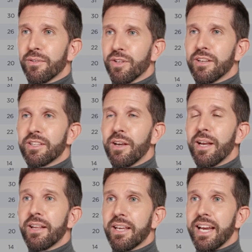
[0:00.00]
Just
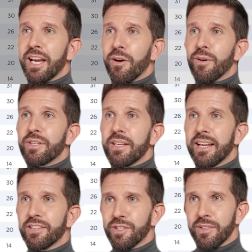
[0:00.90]
click the arrows
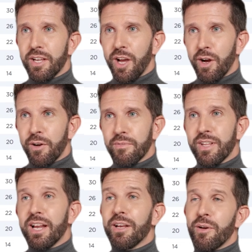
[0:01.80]
next to the column
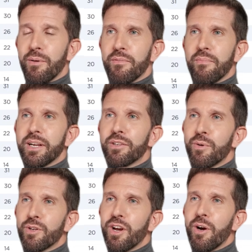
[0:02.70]
title. This
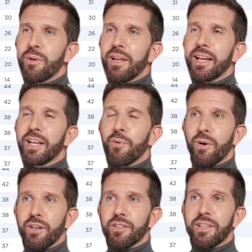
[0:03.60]
will show
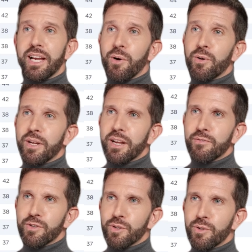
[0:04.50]
keywords that only a
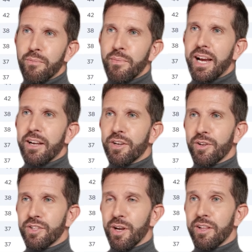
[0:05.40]
few
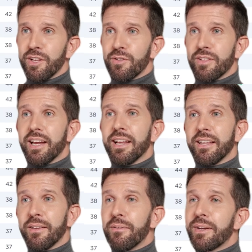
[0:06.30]
competitors are
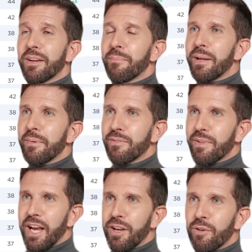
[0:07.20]
using. These might be
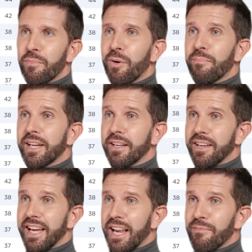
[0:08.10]
valuable because
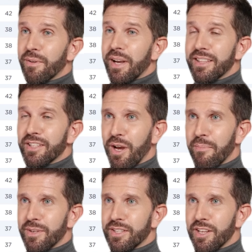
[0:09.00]
they have less
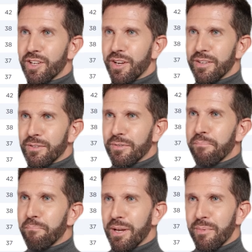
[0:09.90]
competition.
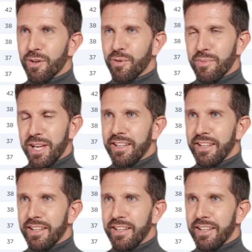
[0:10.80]
Maybe you'll find